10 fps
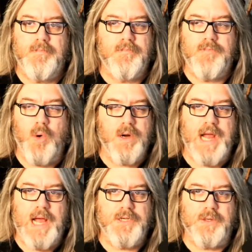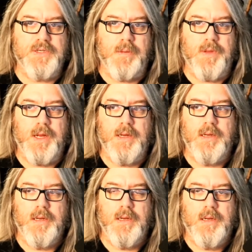DoorDash or
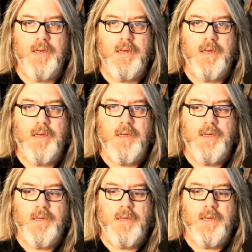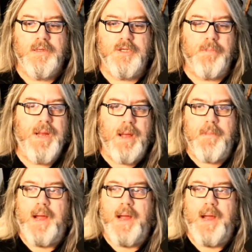something to be at my